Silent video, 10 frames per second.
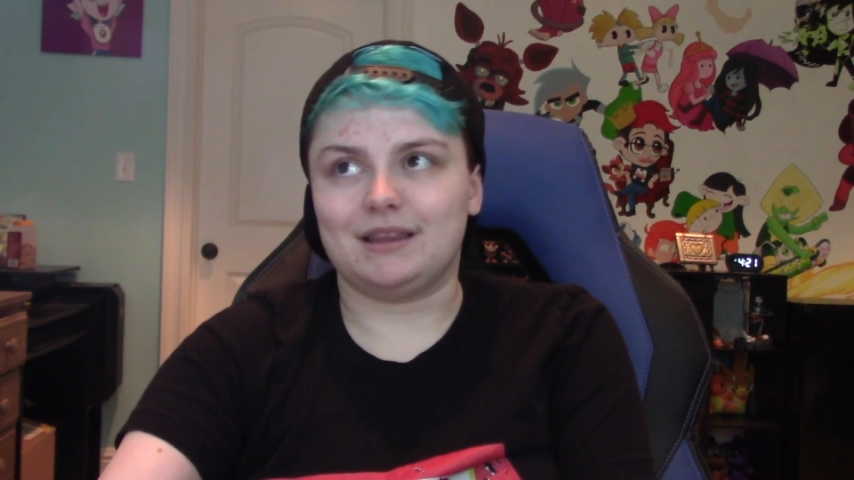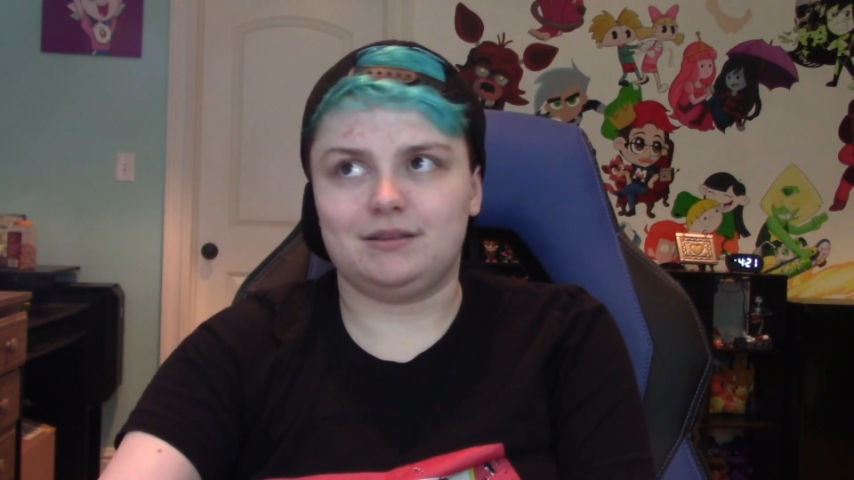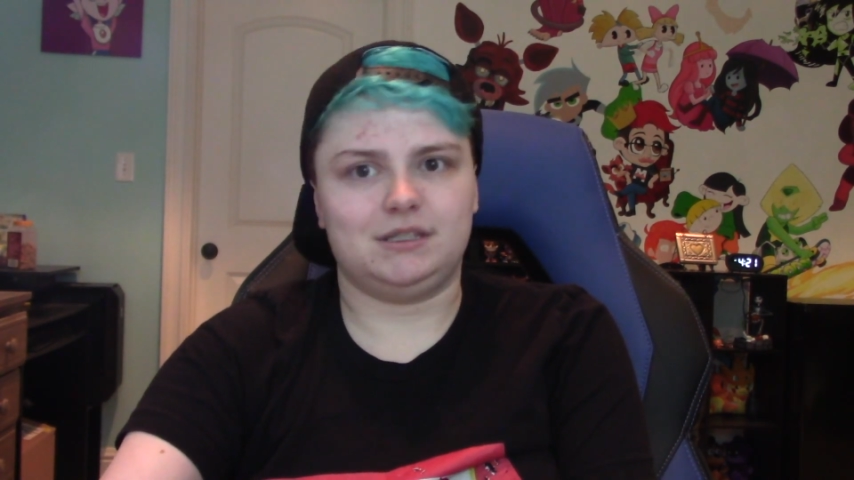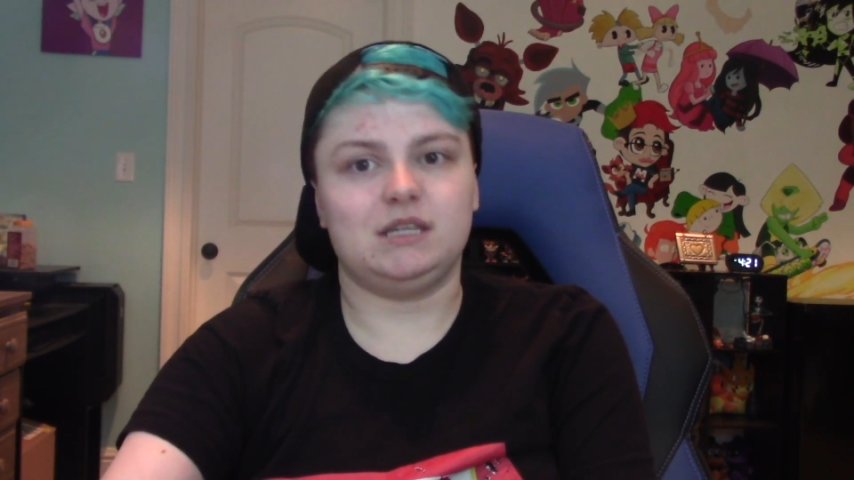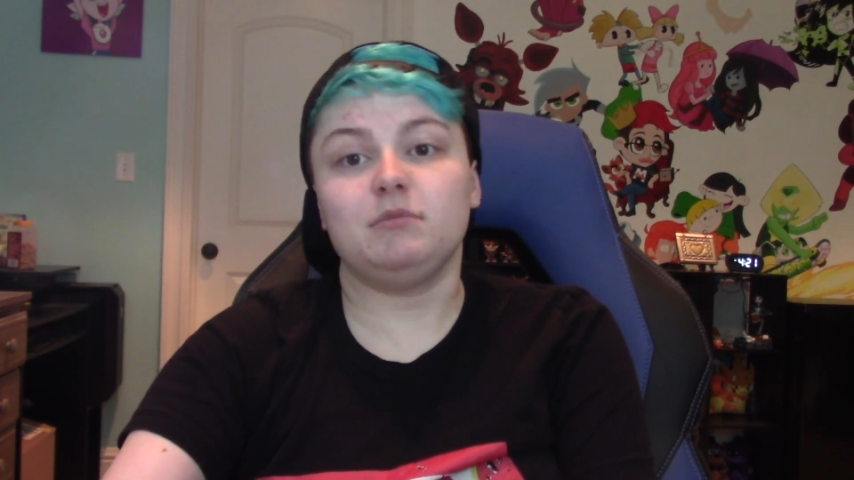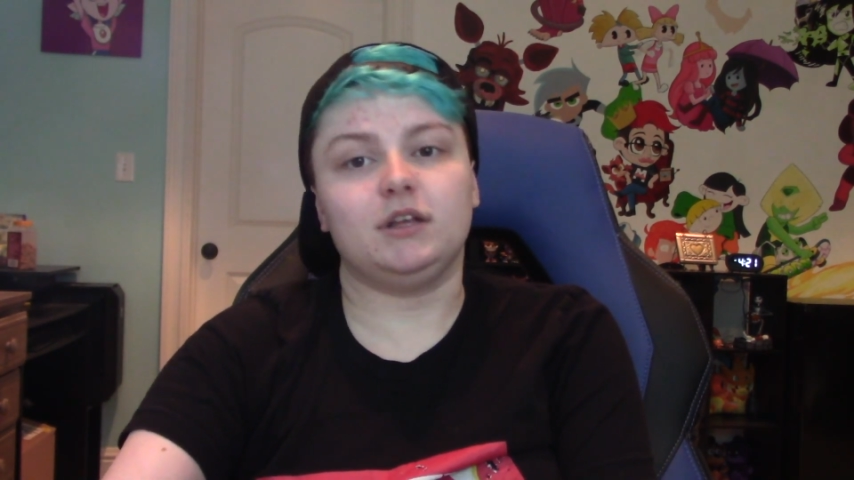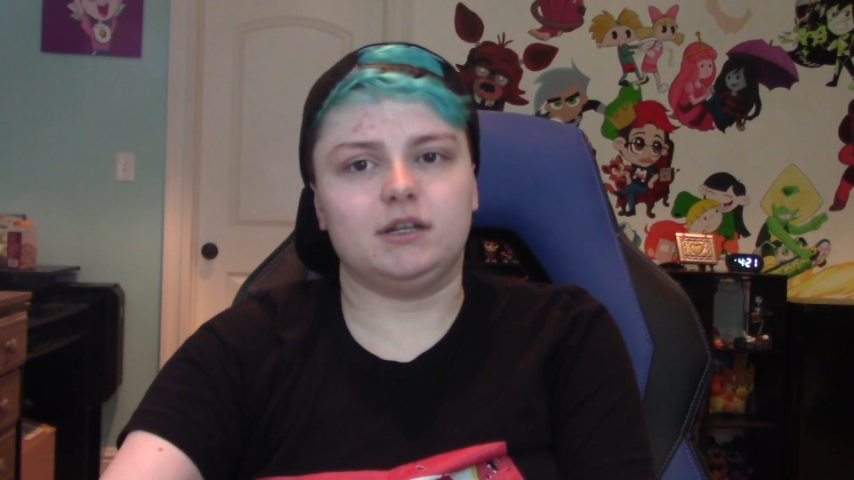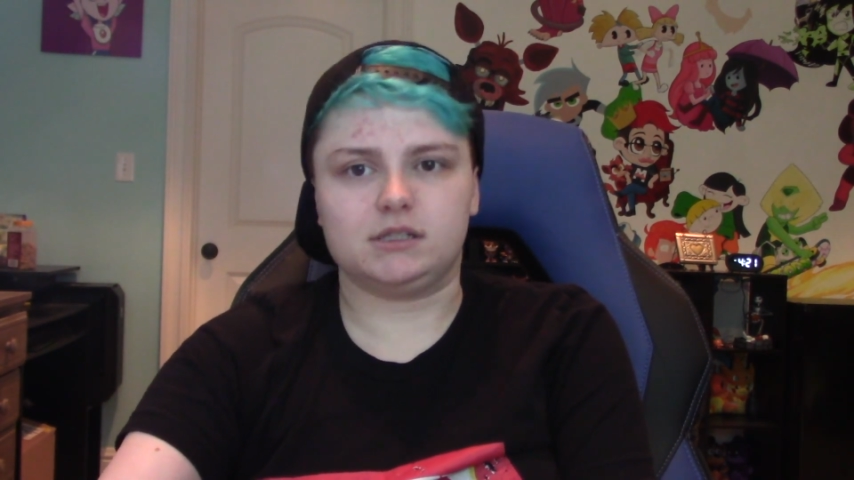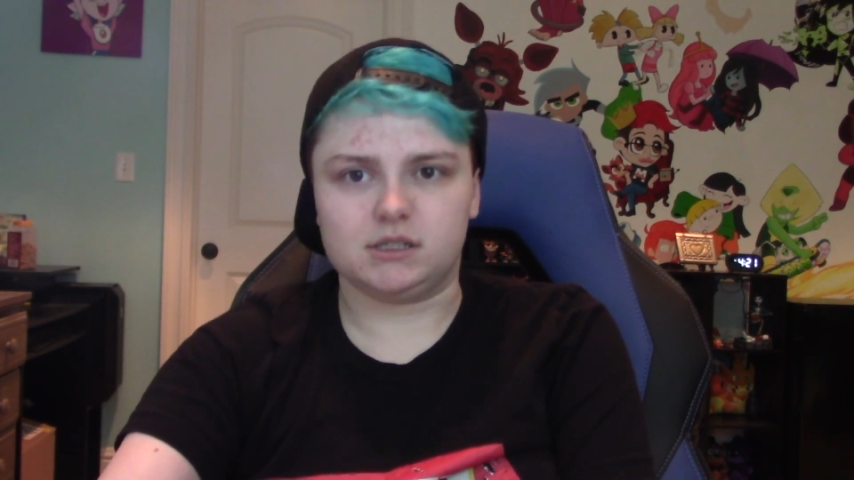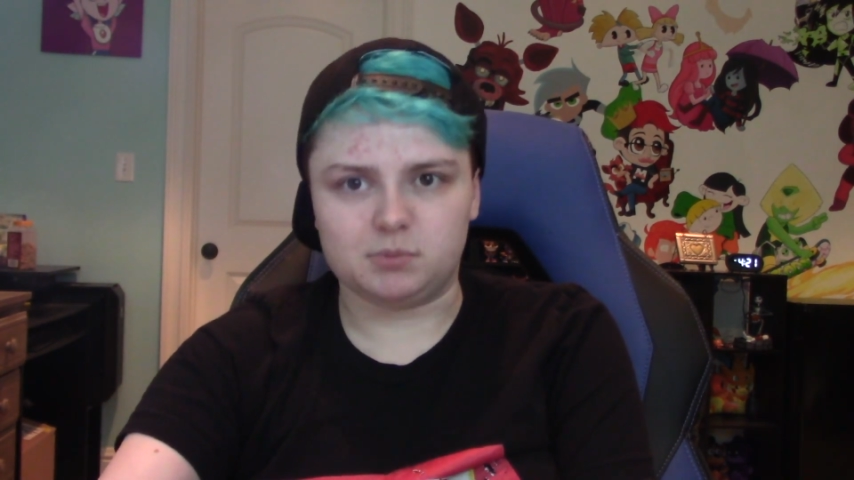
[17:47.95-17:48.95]
seemingly
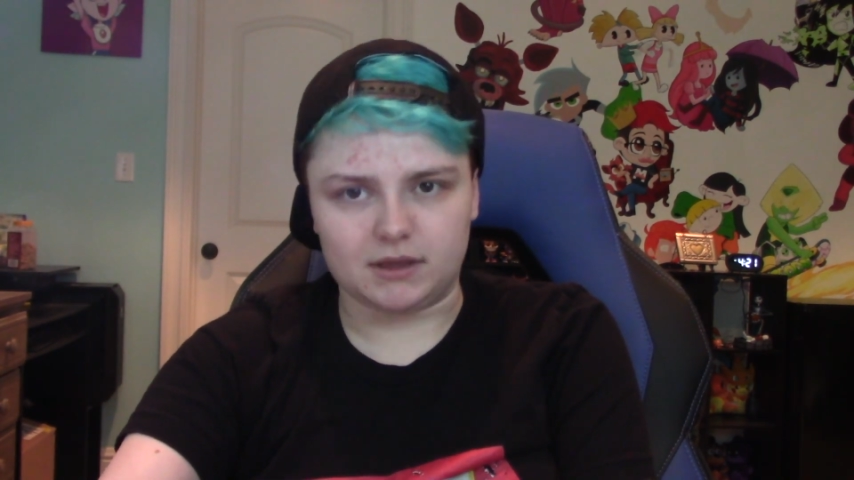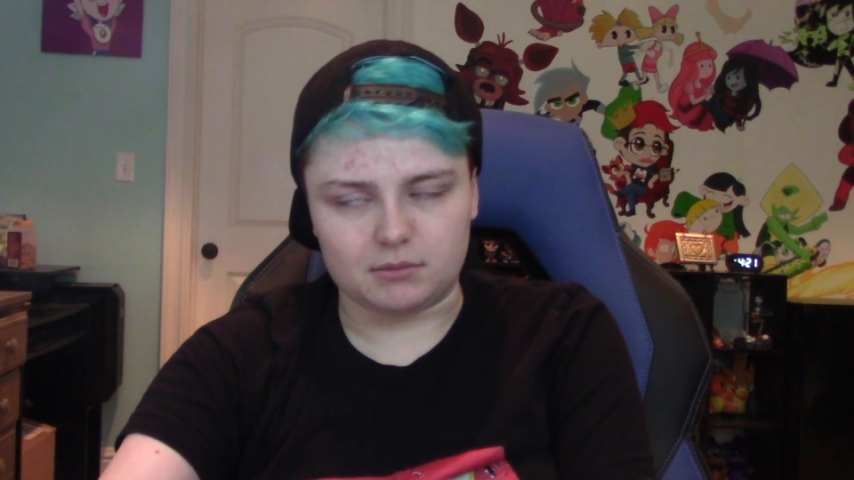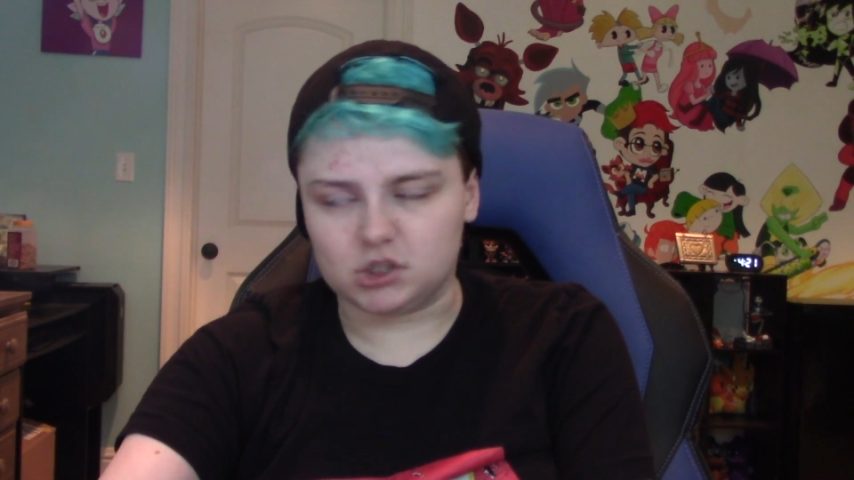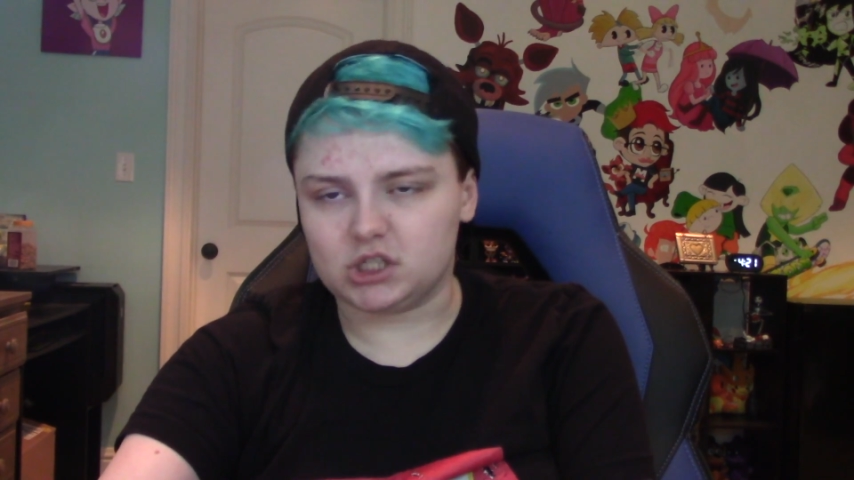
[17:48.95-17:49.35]
doesn't spend that much